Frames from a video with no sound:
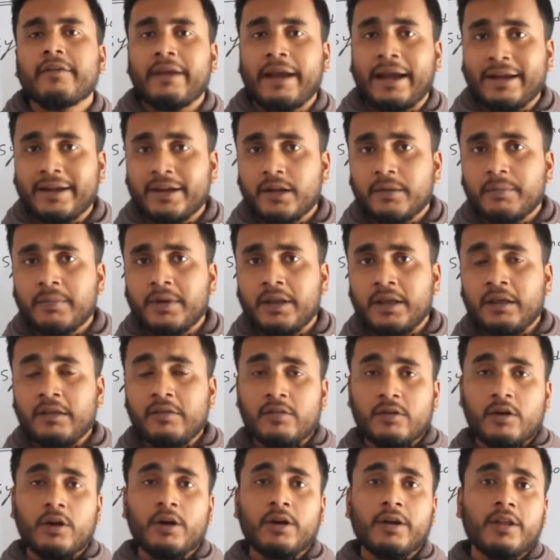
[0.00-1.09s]
randomness
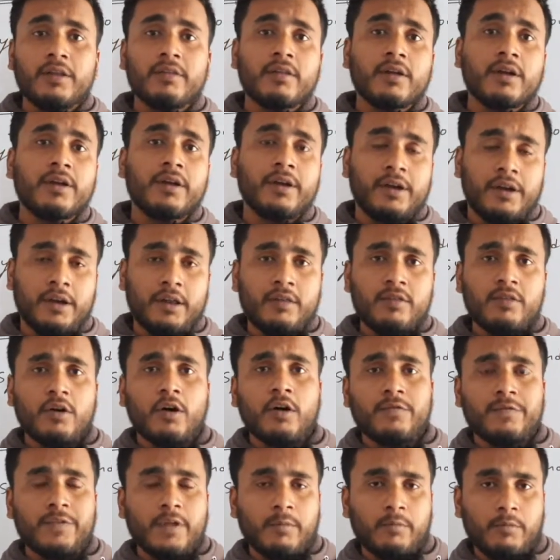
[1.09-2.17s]
or disorderness
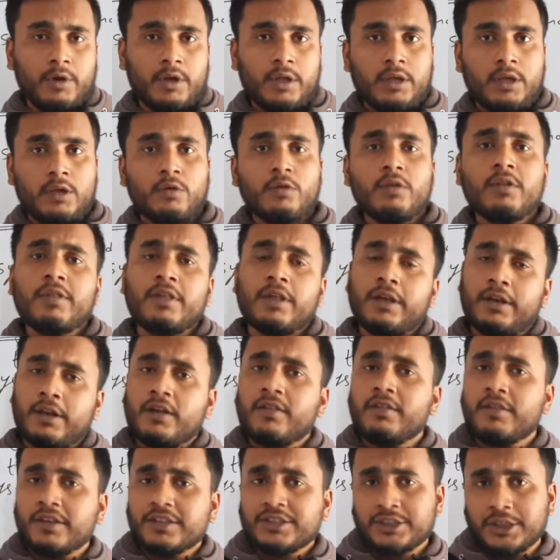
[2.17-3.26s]
of the molecules in a
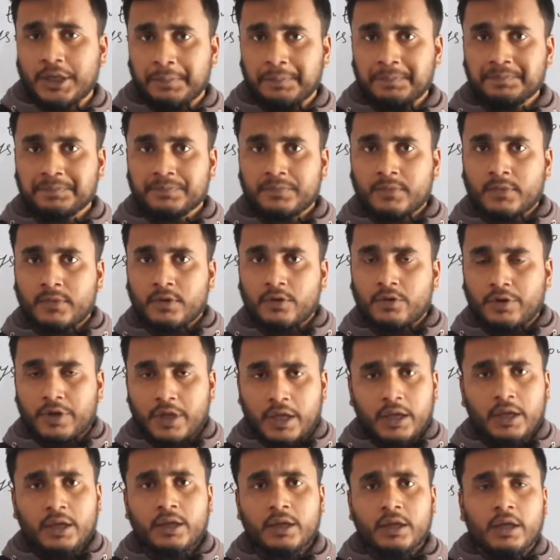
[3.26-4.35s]
system.
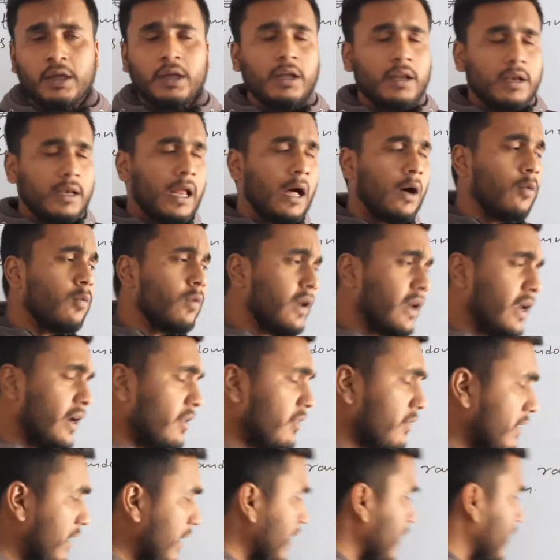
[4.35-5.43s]
Okay. Now let's
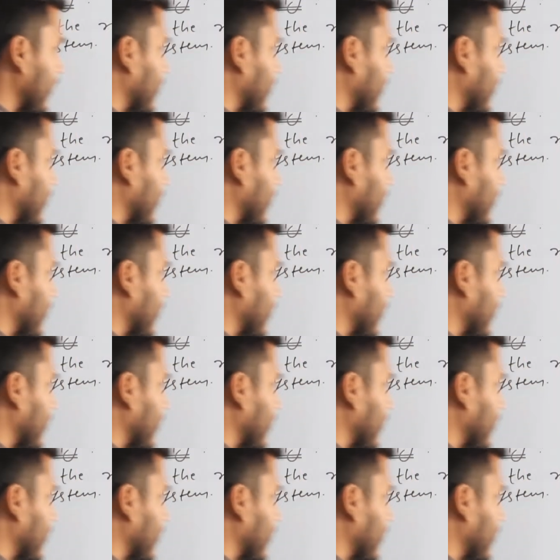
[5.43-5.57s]
take